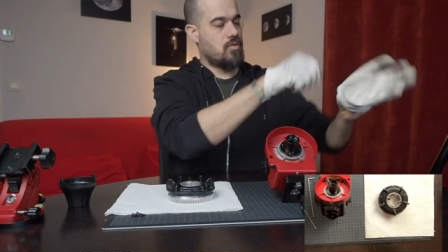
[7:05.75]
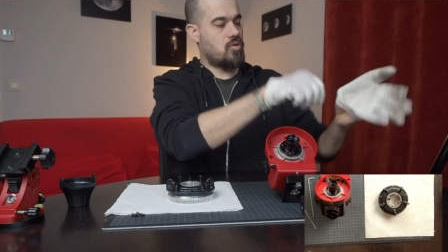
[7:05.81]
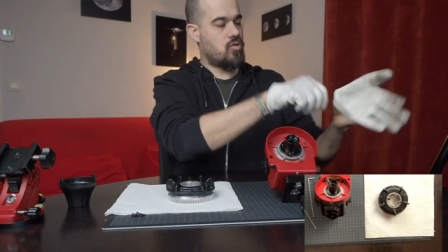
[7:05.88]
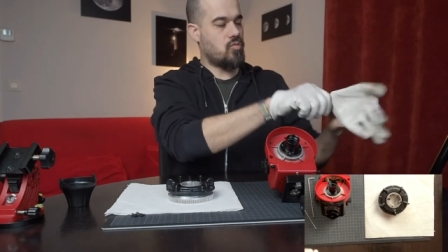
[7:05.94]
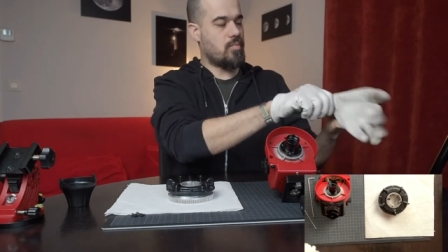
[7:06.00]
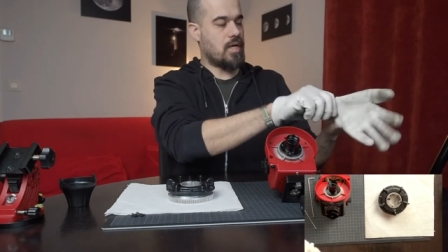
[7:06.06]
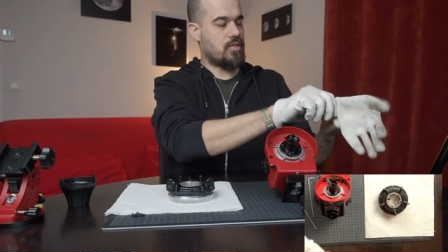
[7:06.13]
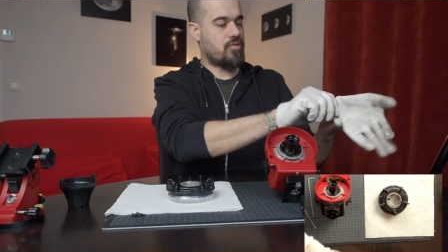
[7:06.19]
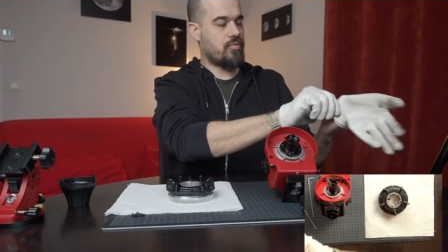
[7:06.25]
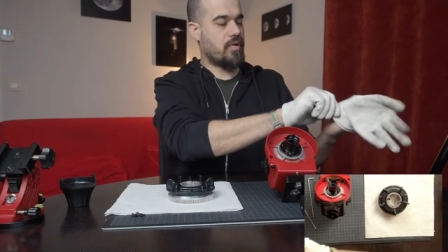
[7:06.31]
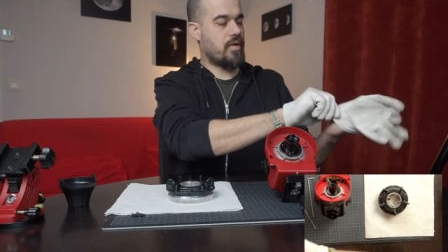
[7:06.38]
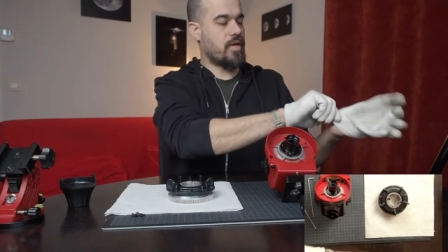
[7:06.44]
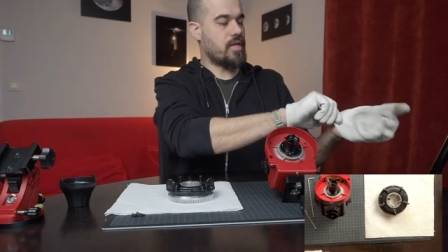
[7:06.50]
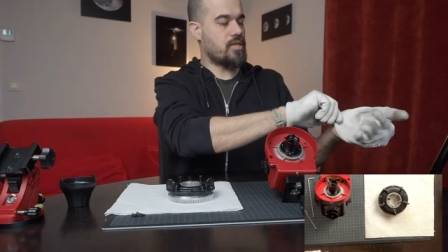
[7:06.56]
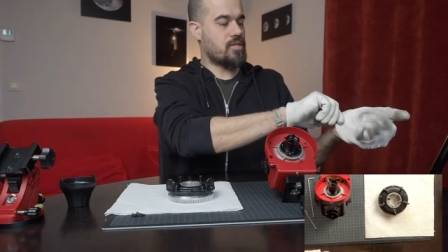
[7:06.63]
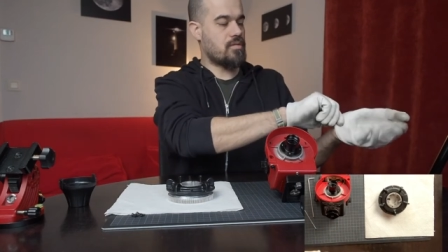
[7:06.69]
too much
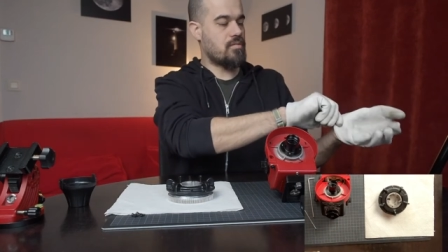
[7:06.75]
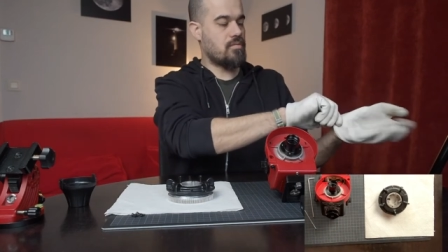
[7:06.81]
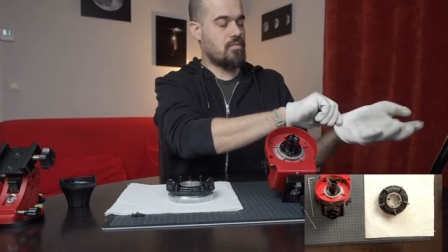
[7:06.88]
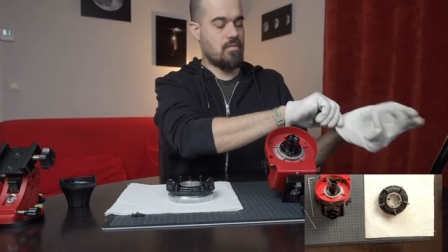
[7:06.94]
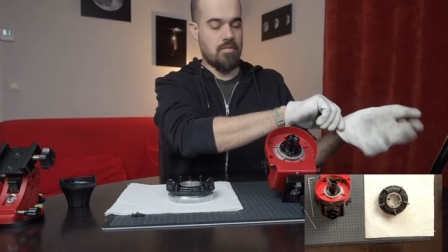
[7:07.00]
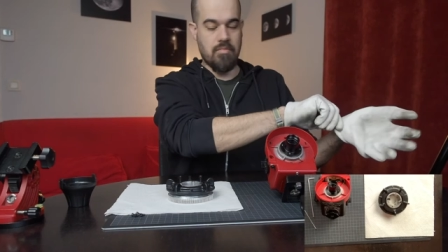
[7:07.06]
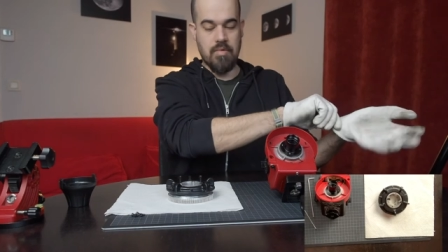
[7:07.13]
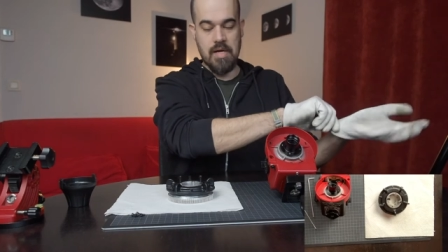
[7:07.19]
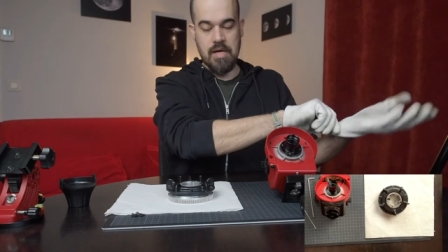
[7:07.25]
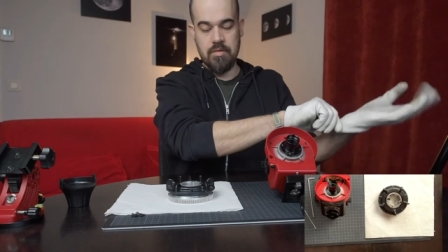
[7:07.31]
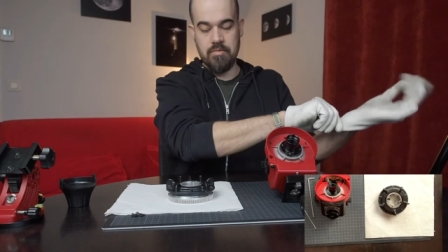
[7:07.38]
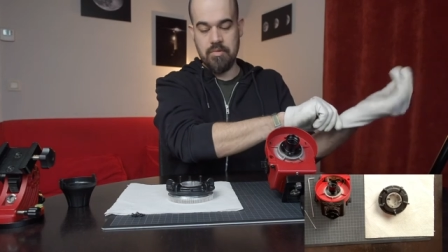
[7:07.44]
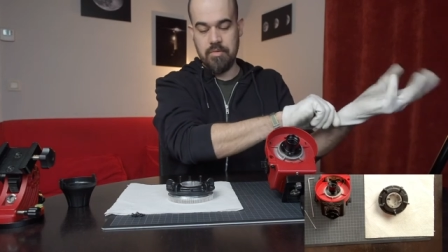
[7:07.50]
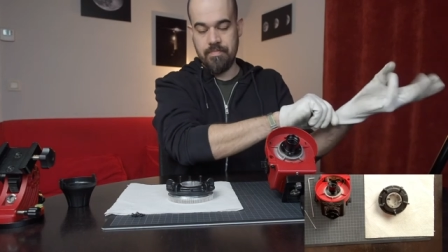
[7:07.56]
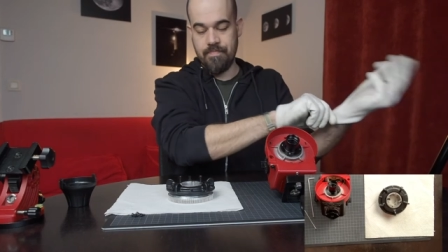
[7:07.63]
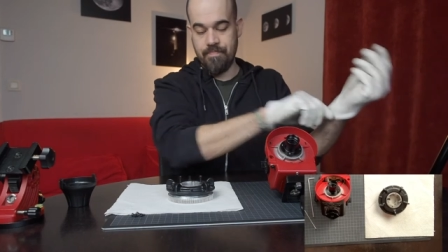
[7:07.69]
grease around.